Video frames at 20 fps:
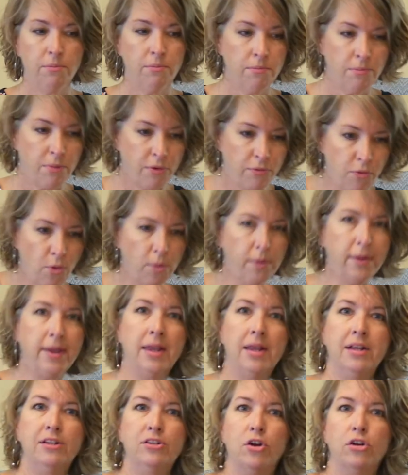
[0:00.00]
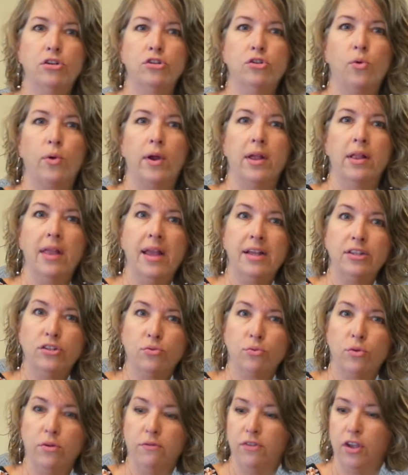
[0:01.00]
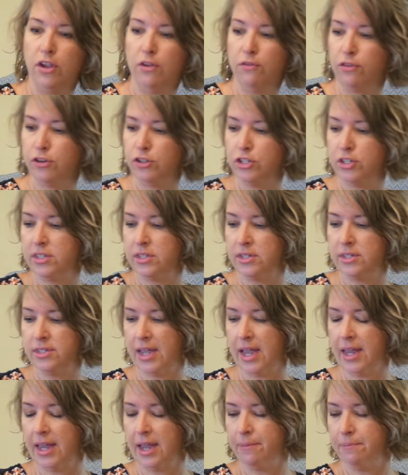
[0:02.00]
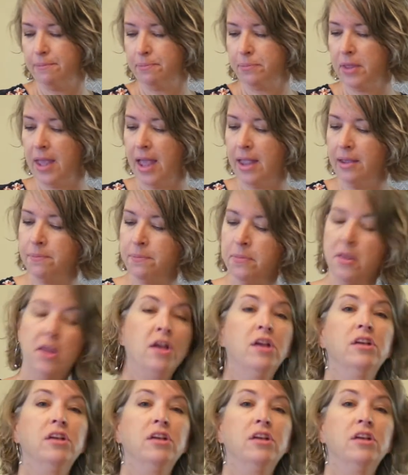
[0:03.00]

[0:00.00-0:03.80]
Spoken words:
before we get into our story, let's review for just a second, okay?